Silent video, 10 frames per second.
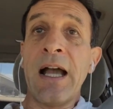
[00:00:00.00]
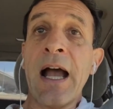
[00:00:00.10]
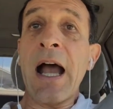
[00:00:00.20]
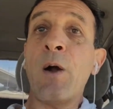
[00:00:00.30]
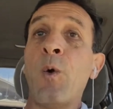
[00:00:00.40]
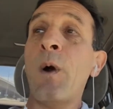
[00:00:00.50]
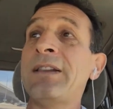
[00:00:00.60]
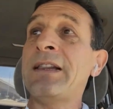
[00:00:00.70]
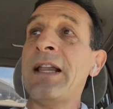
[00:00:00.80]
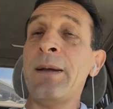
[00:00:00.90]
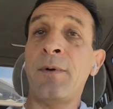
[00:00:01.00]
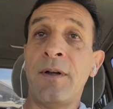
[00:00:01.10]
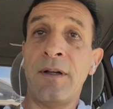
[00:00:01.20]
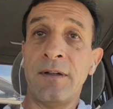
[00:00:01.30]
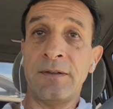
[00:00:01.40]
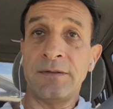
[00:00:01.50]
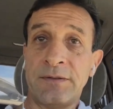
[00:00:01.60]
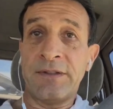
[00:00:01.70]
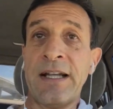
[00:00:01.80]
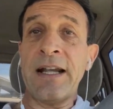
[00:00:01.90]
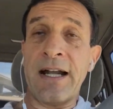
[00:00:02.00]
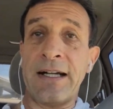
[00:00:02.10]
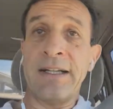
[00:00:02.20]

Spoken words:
and what level they are.